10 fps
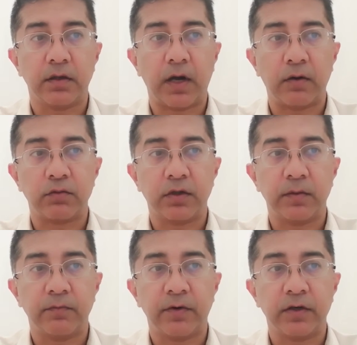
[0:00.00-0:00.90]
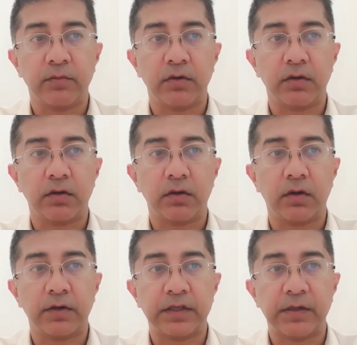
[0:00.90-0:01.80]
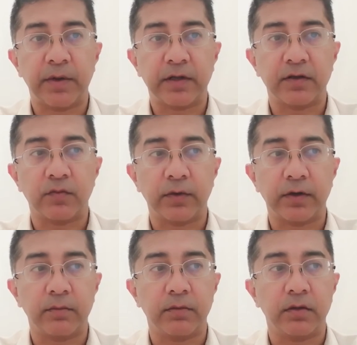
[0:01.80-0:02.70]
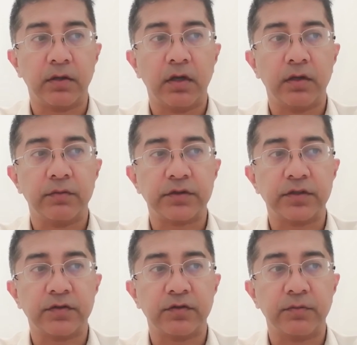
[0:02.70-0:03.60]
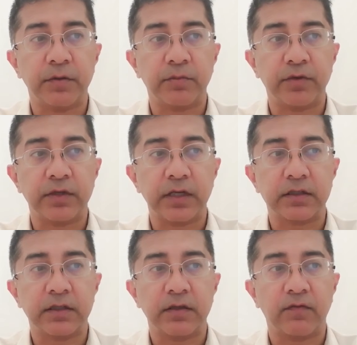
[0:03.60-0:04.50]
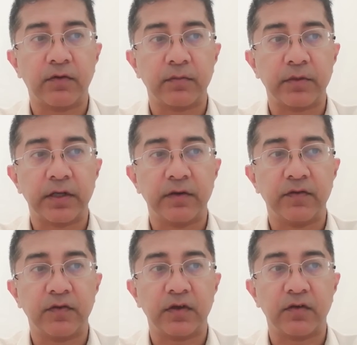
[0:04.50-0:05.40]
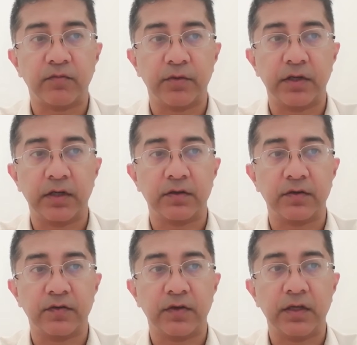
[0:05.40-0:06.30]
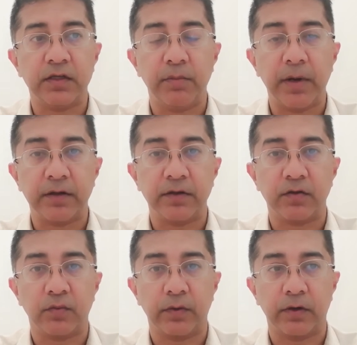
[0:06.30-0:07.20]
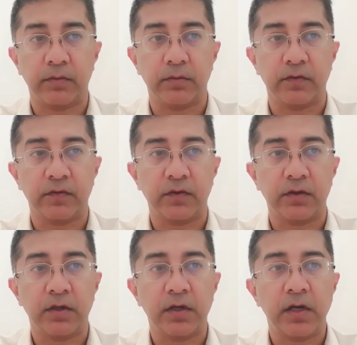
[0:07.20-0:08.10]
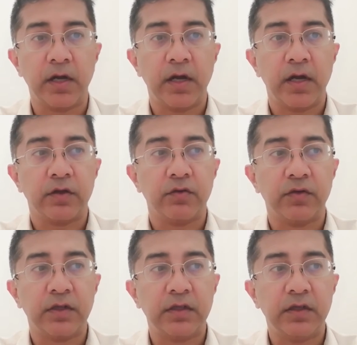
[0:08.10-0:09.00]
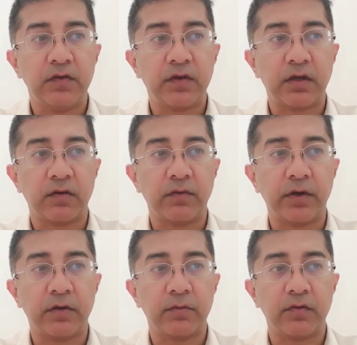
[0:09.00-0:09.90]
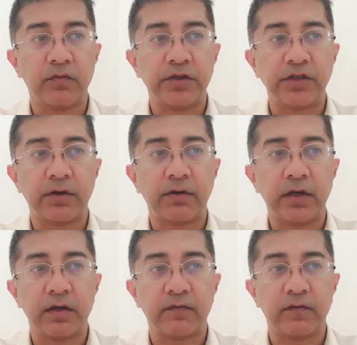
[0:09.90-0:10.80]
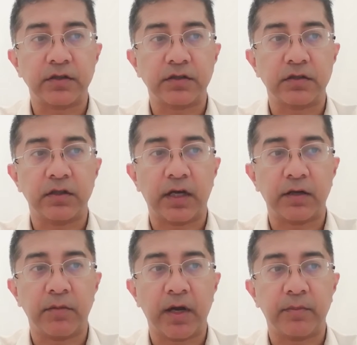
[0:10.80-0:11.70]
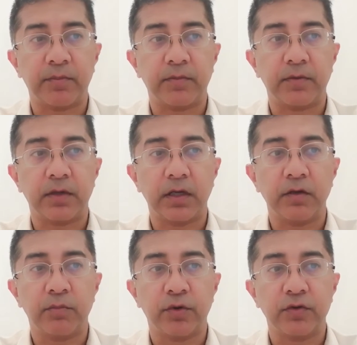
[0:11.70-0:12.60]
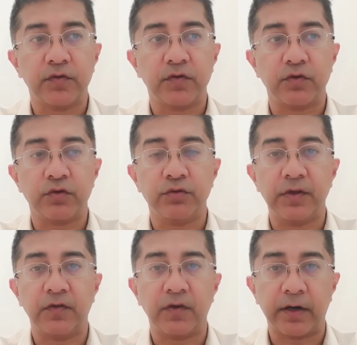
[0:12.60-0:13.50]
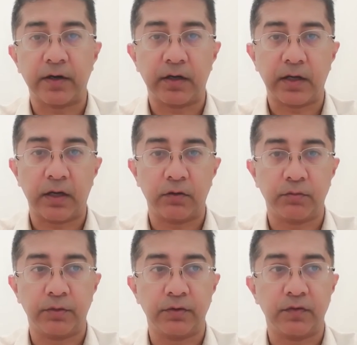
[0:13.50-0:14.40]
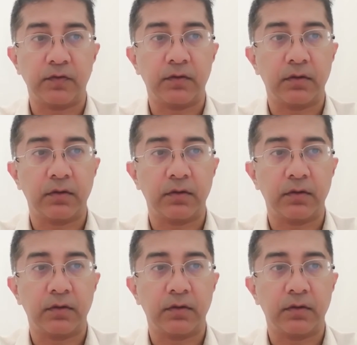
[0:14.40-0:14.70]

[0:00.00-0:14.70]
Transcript: outcome variable, or a dependent variable, which is to be predicted from a given set of predictors, independent variables. Using these set of variables, we generate a function that map inputs to desired outputs.